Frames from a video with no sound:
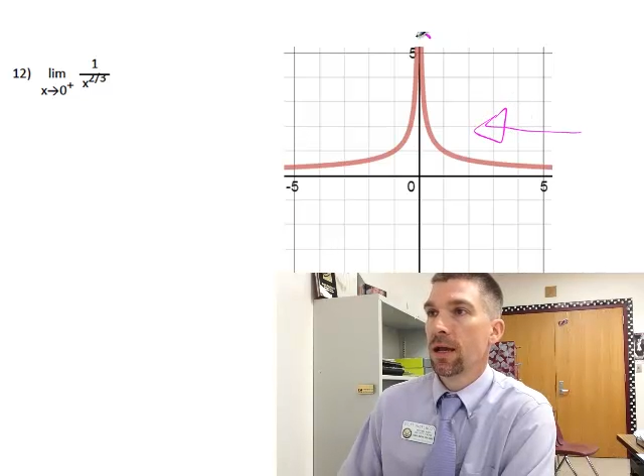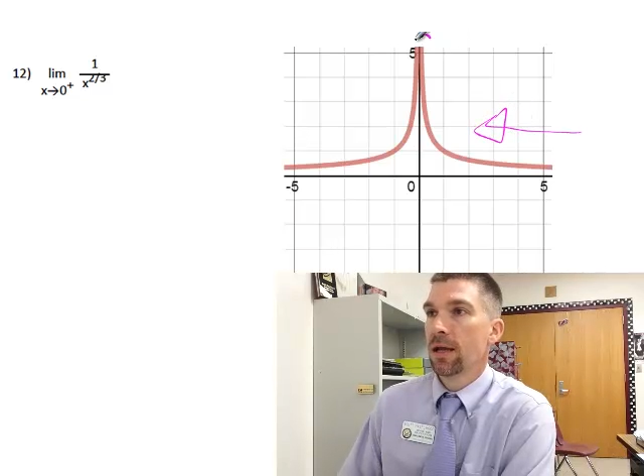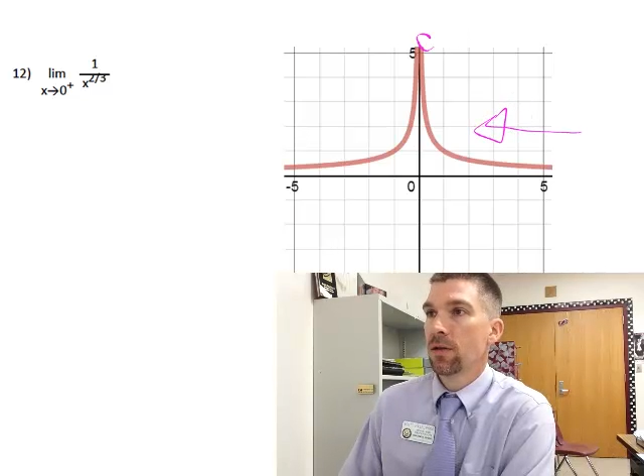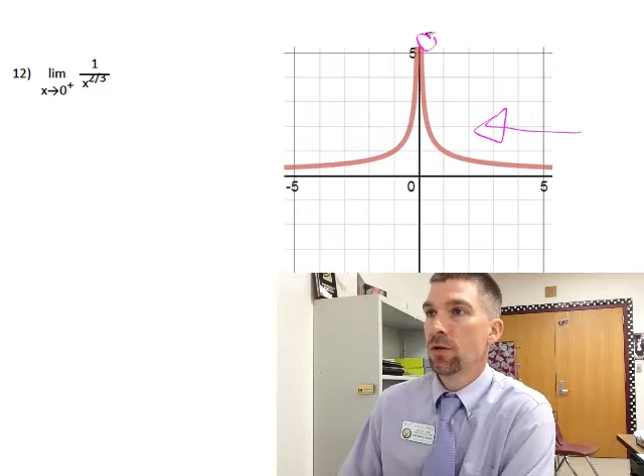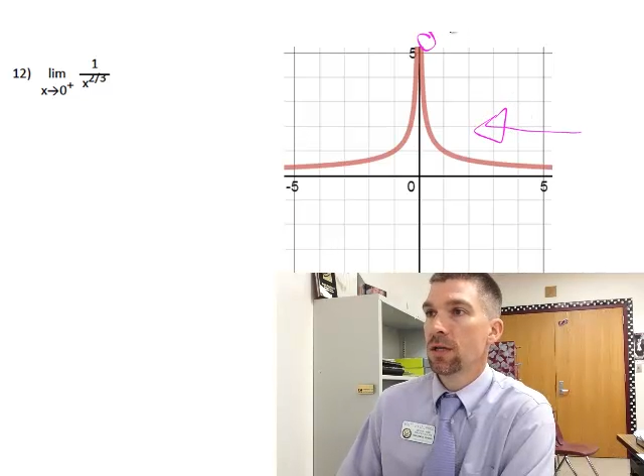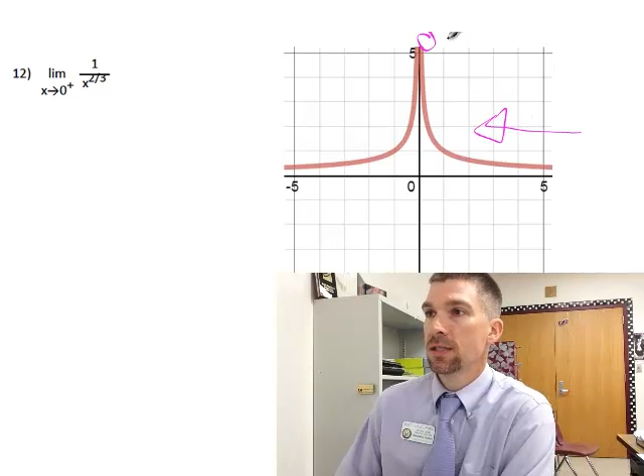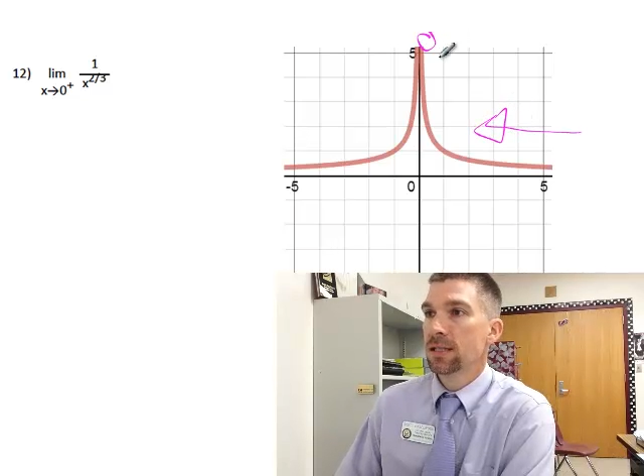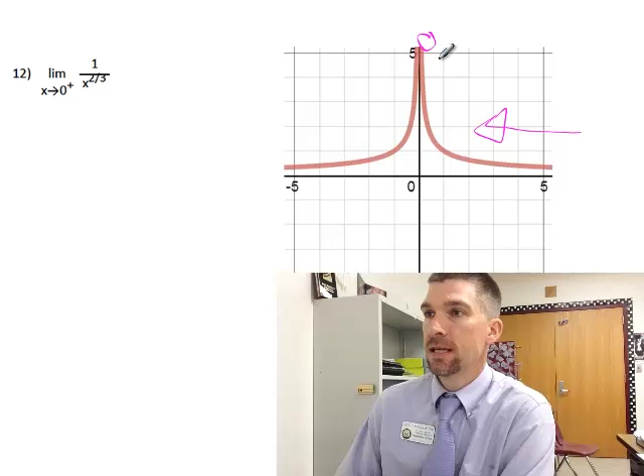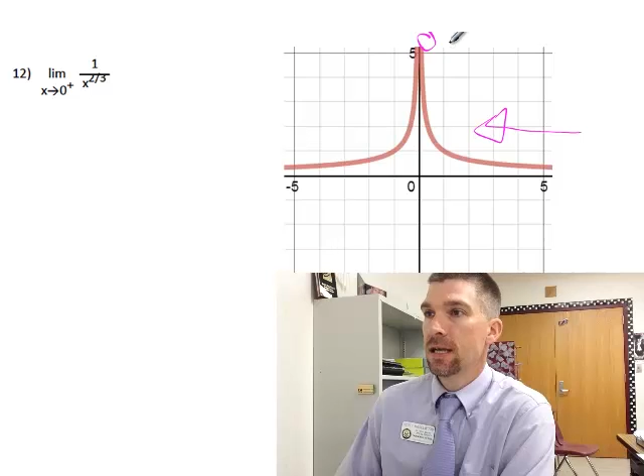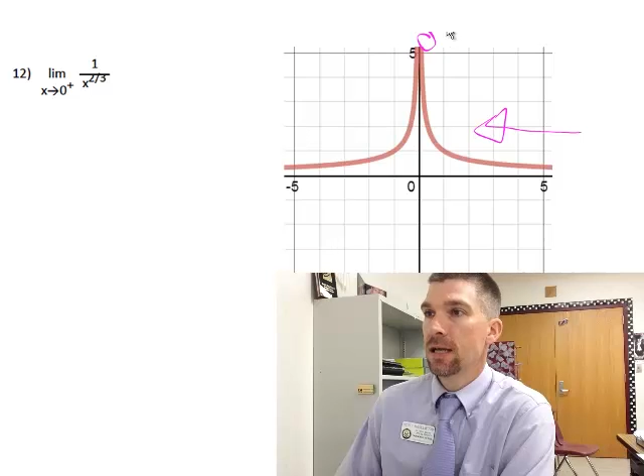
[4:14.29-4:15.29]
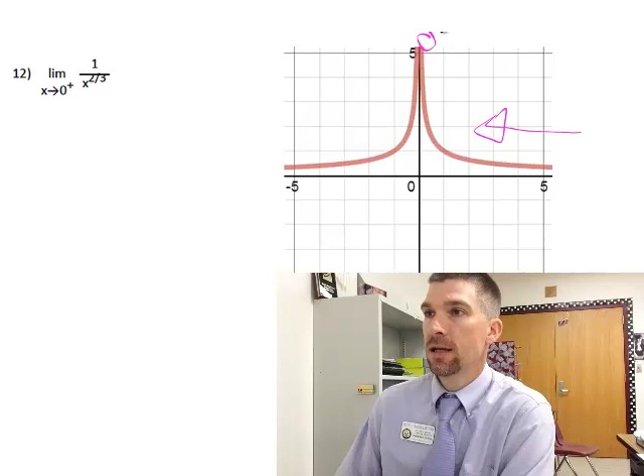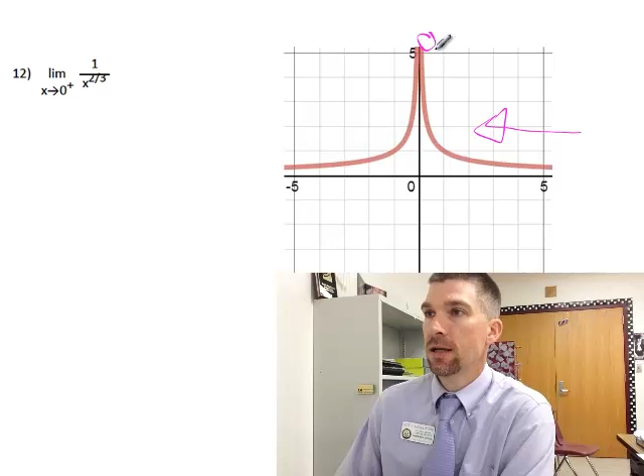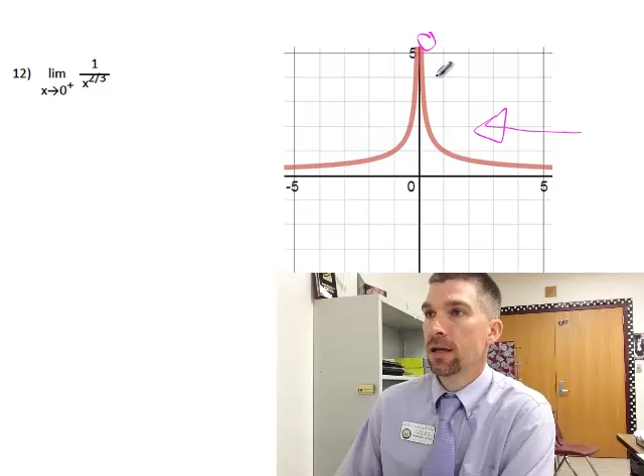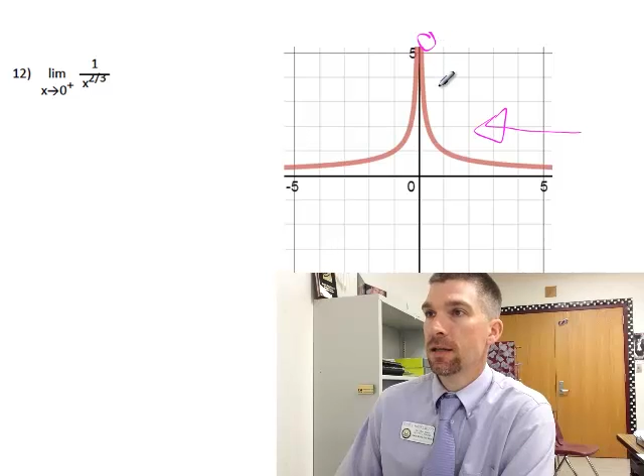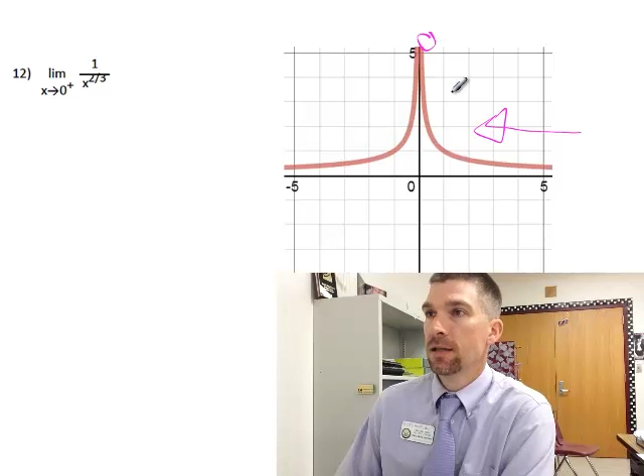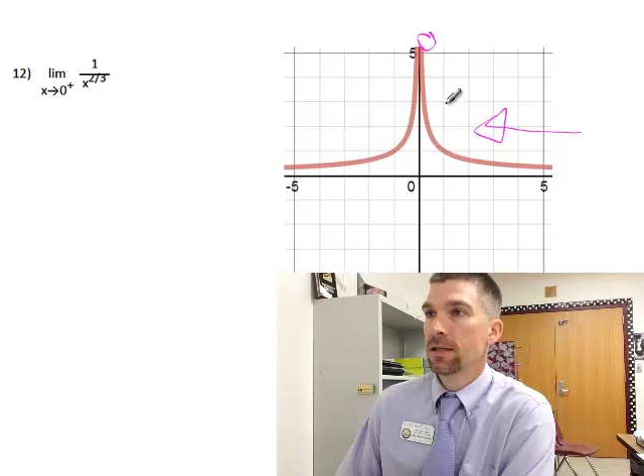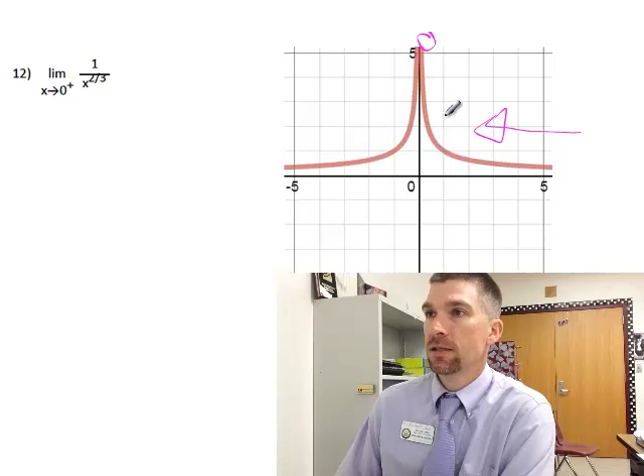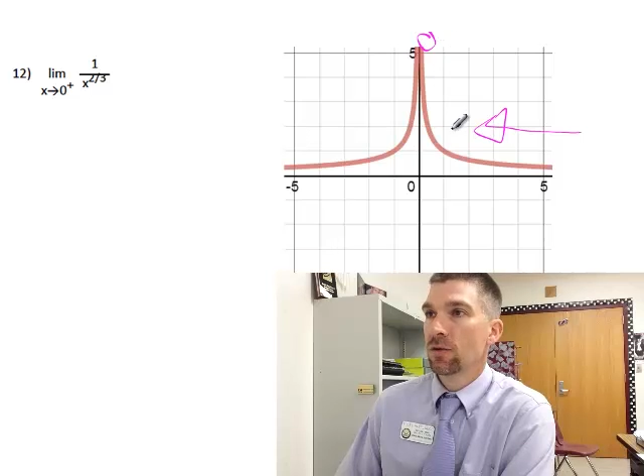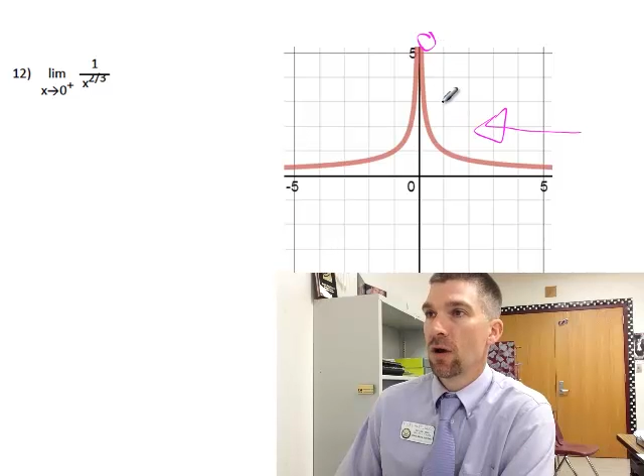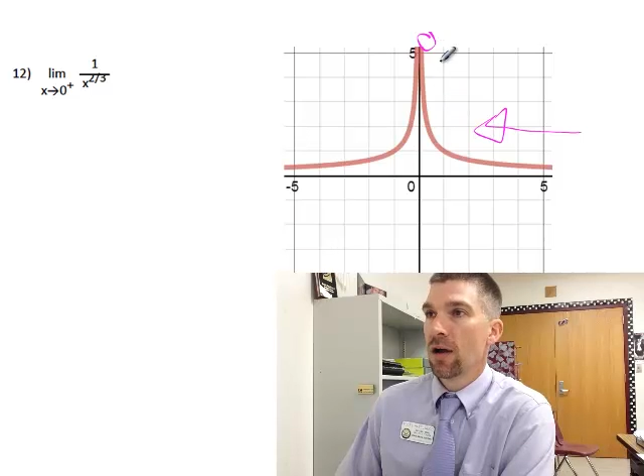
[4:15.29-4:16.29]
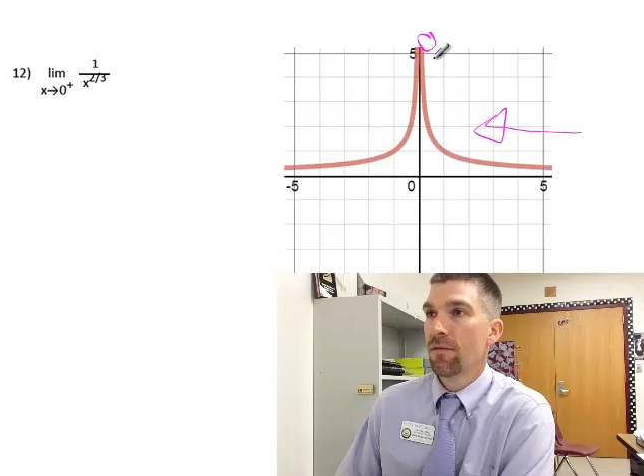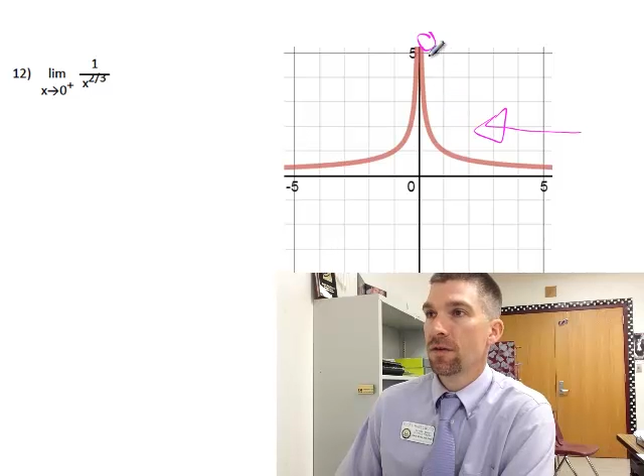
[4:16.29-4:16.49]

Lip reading: And you can see this graph